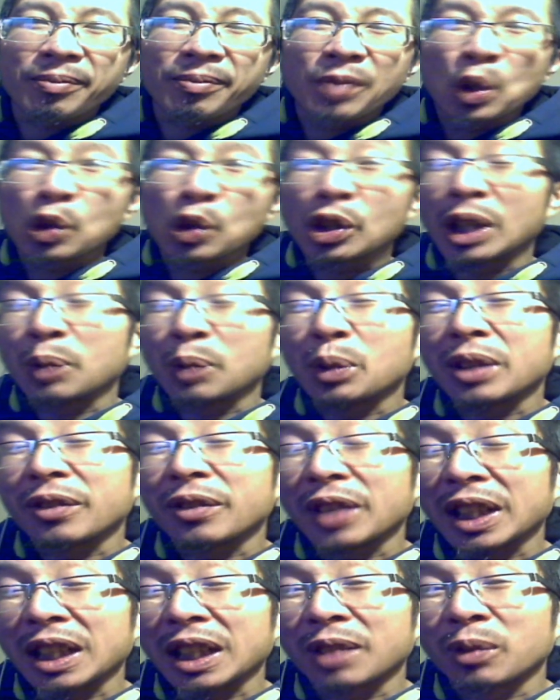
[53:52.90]
So I want to
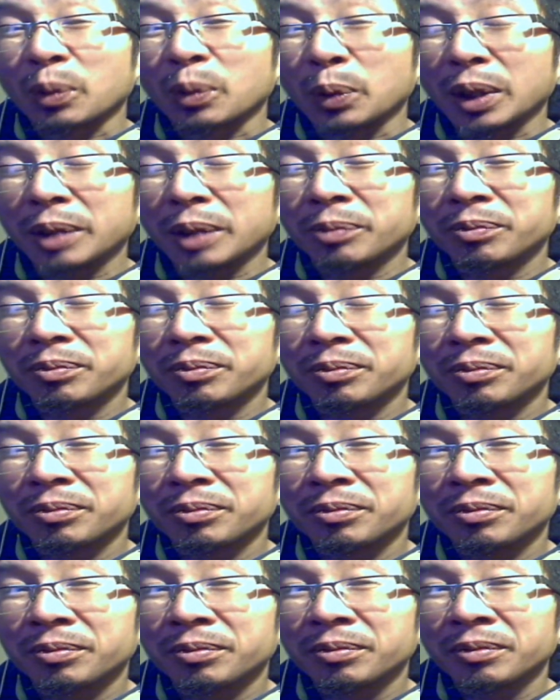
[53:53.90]
thank everyone
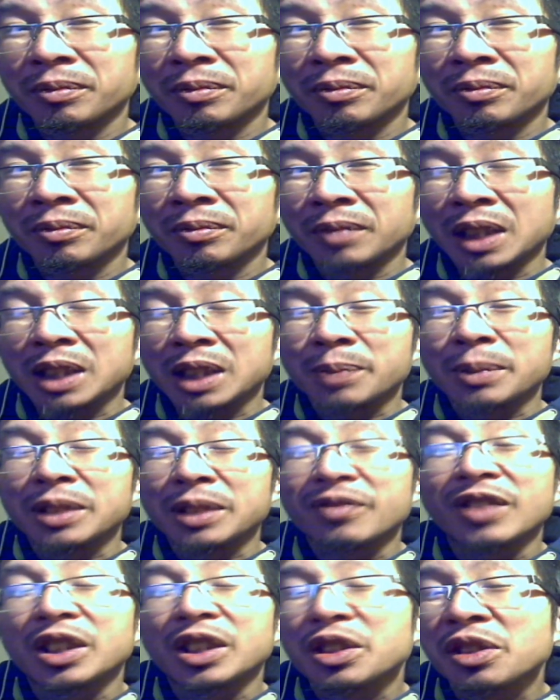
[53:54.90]
that's been
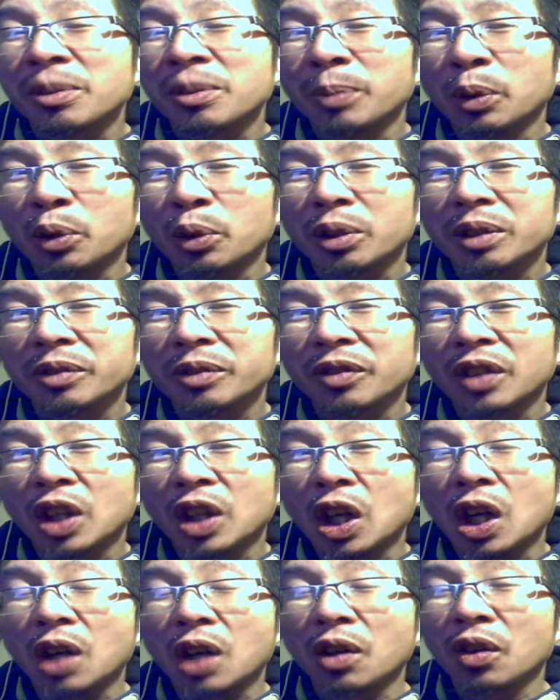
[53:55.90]
very supportive
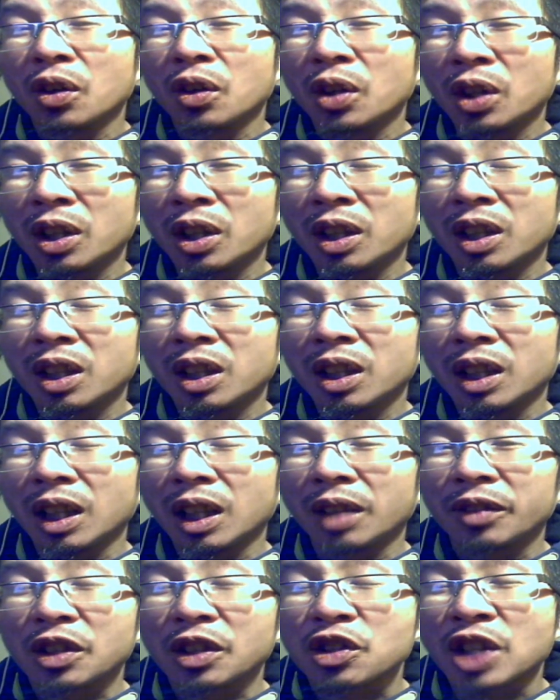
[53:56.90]

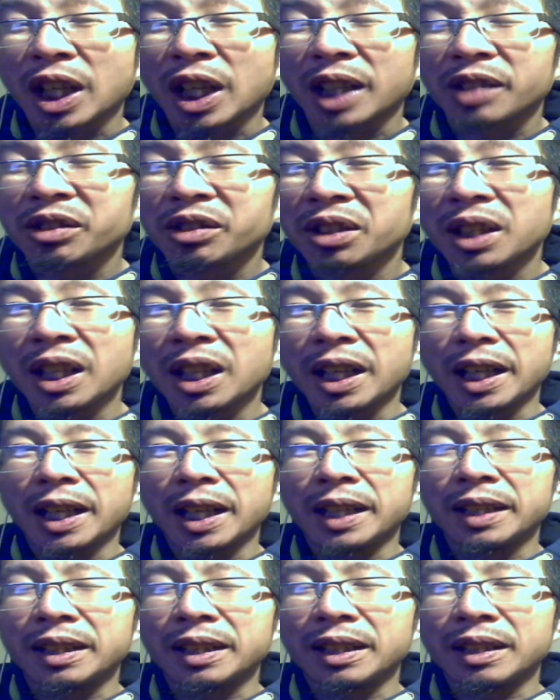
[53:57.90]
of the channel
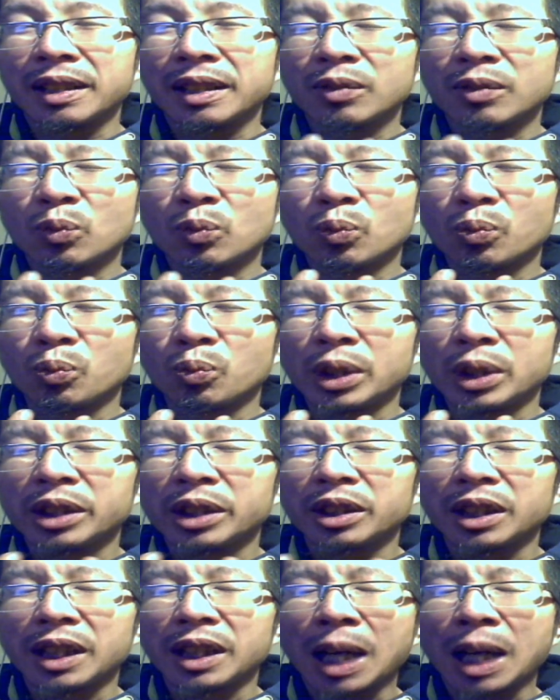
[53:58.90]
and
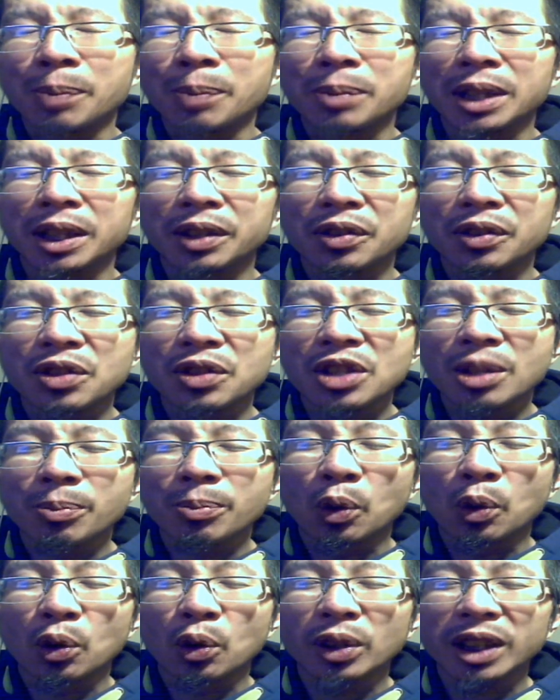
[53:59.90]
really helping
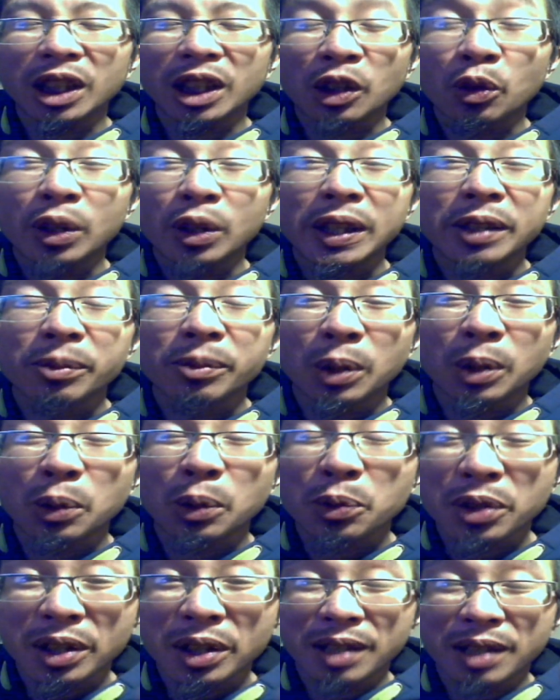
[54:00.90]
support the creative
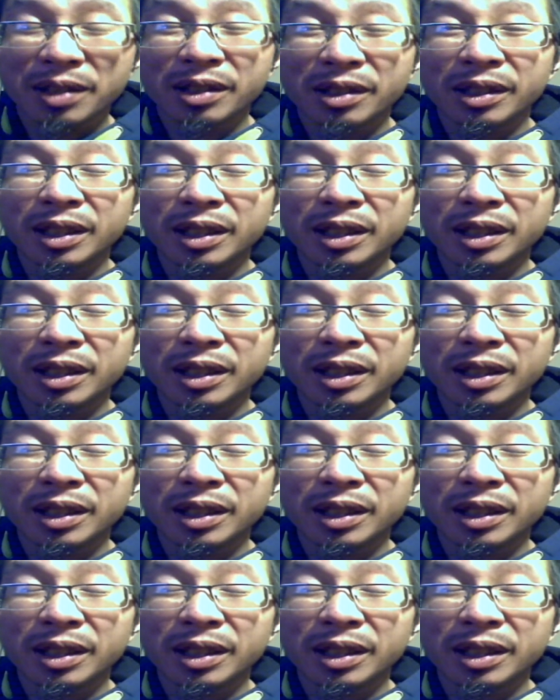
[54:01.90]
process